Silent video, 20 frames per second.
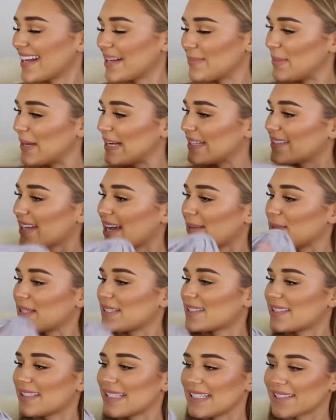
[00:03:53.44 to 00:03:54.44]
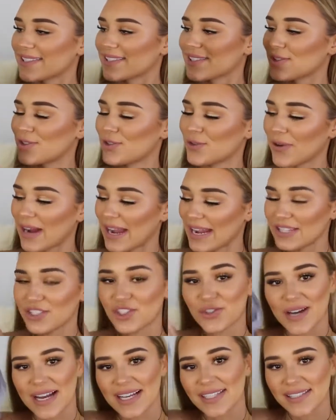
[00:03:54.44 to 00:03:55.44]
that I picked up is this gray
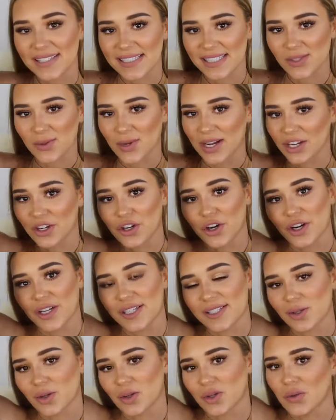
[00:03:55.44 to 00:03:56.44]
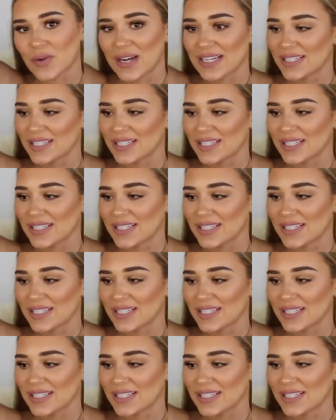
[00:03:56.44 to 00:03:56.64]
dress. This one goes all the